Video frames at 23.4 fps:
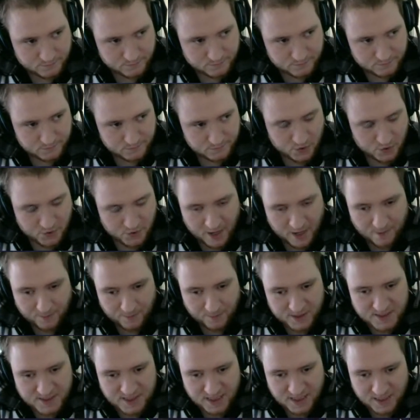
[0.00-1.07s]
You'll get a
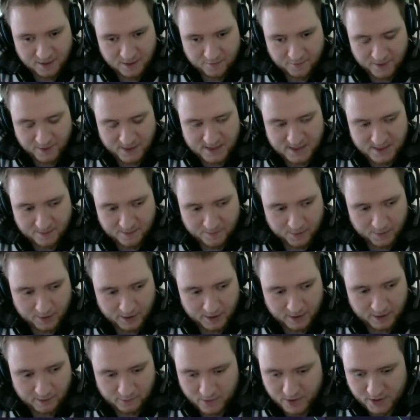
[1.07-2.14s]
Bloodseeker, for example.
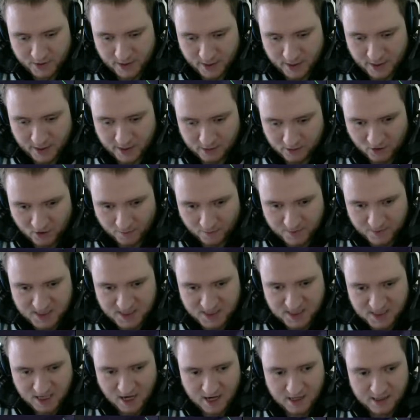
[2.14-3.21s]
He'll run in, he'll drop his
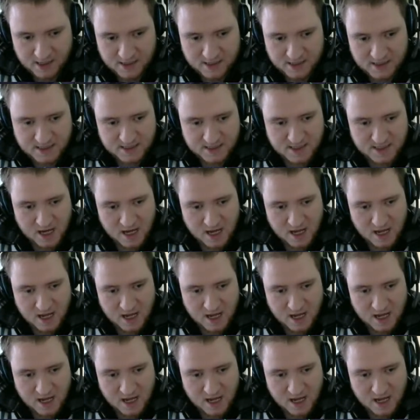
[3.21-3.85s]
silence,